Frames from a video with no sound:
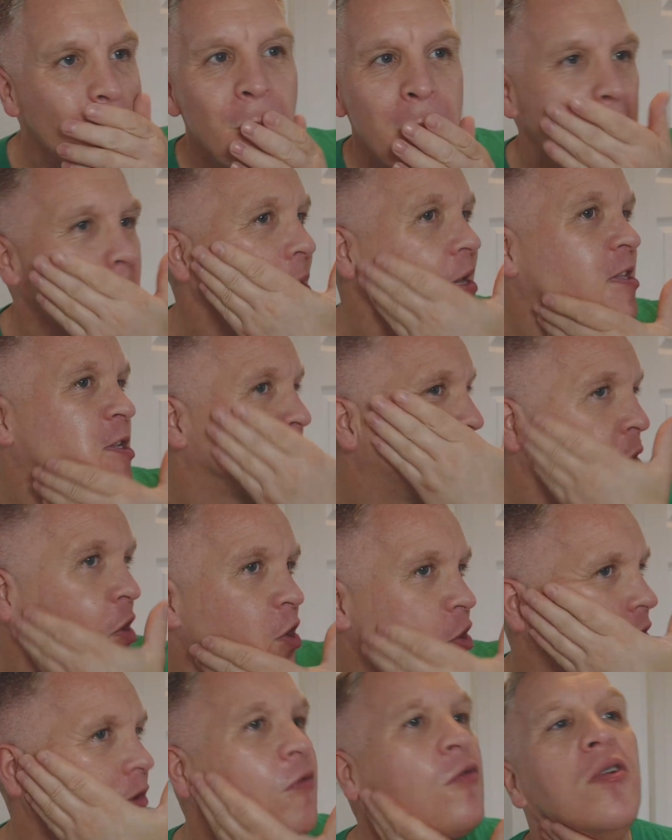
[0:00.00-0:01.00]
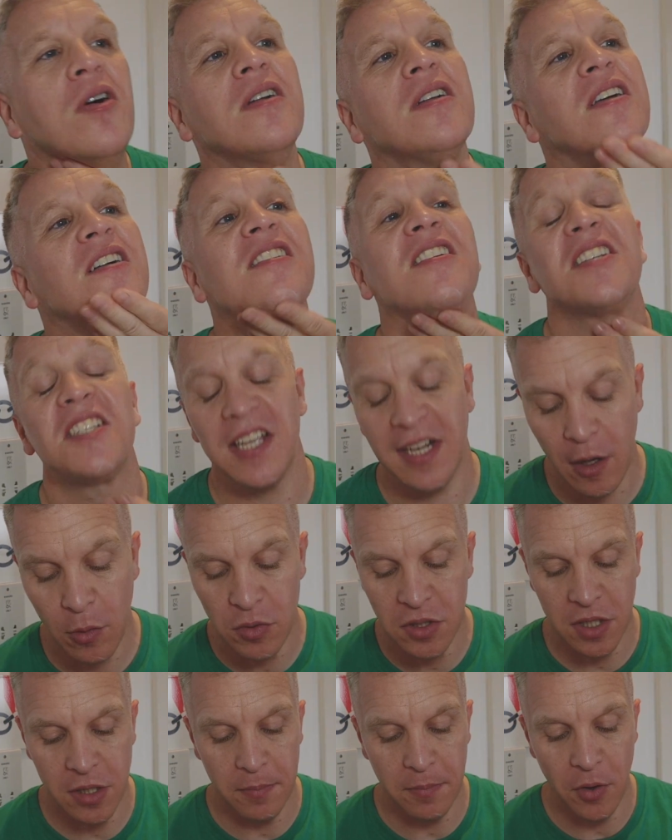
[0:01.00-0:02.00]
I wait to buy another one, and I said I
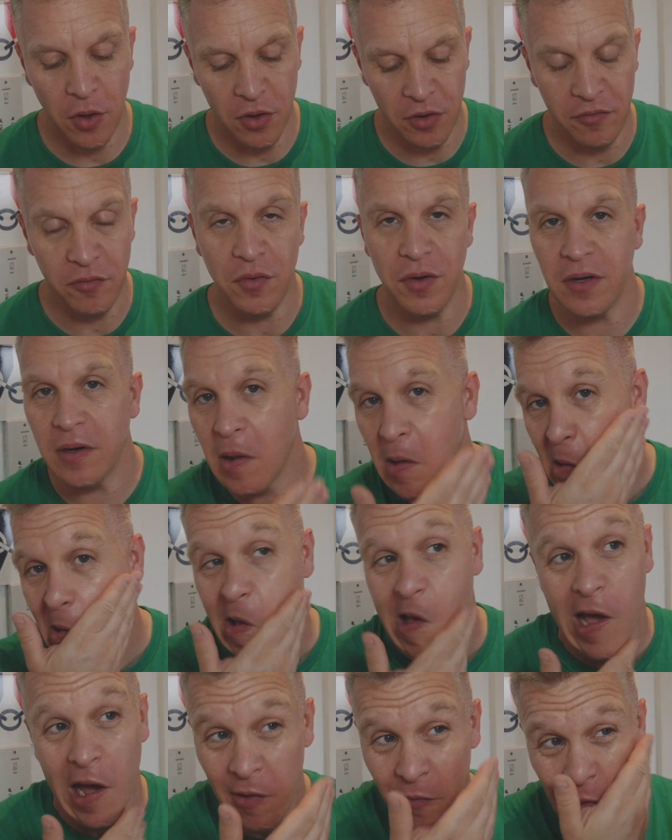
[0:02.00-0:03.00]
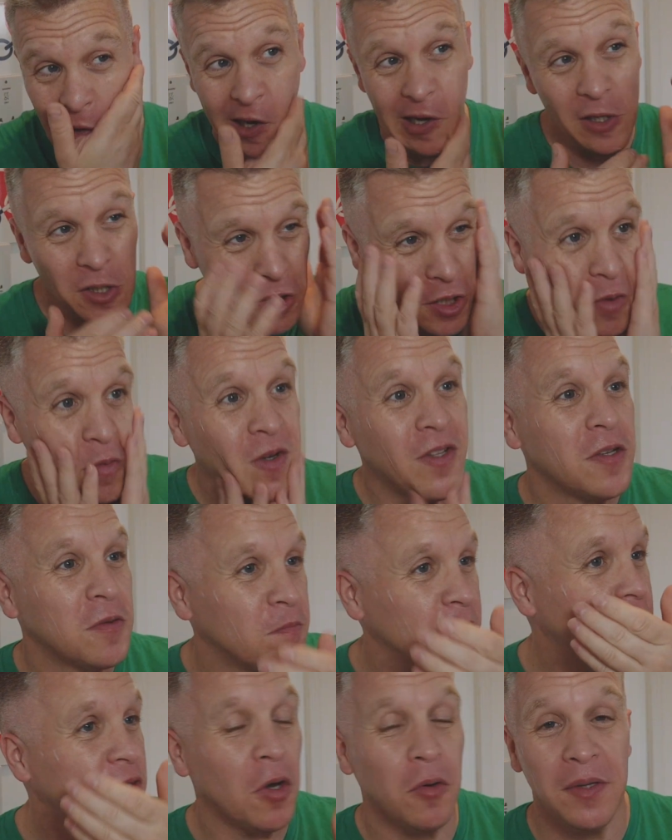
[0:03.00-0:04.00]
was going to buy another one. Forgot to, and
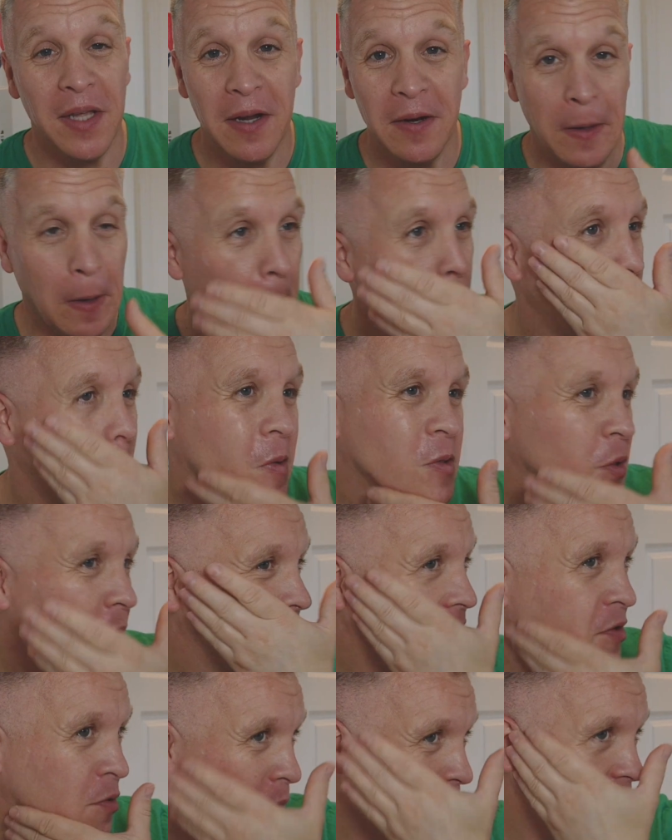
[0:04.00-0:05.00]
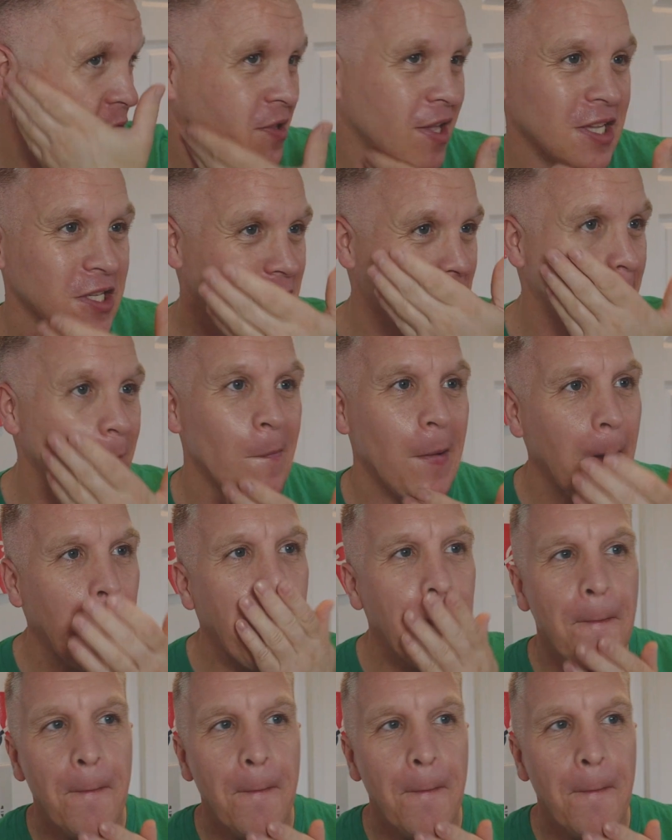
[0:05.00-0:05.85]
it's sold out now. So I have to wait for that to come back.